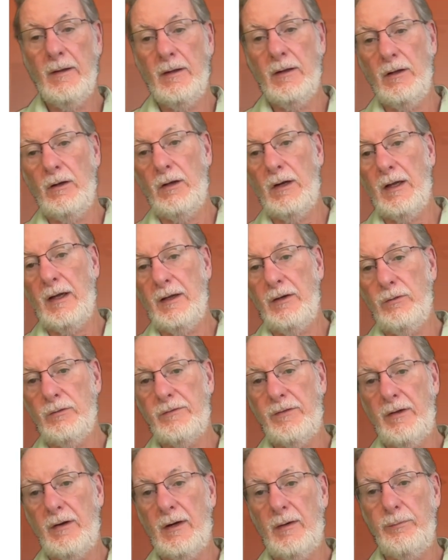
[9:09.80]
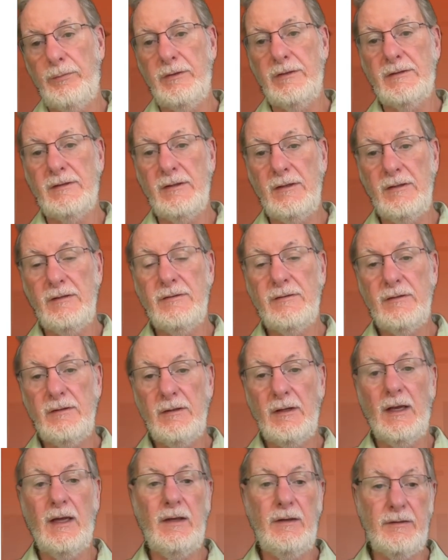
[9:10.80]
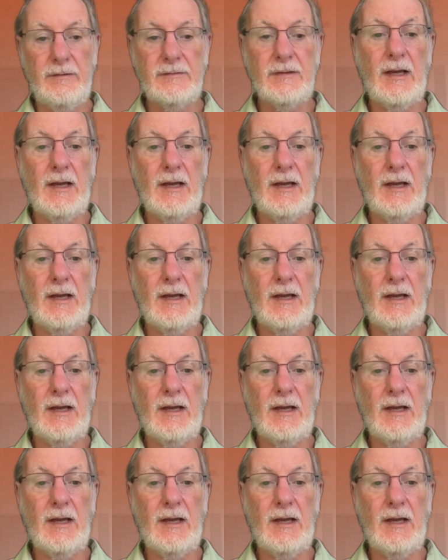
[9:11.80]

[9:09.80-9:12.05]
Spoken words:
aligner therapy is easy, and it's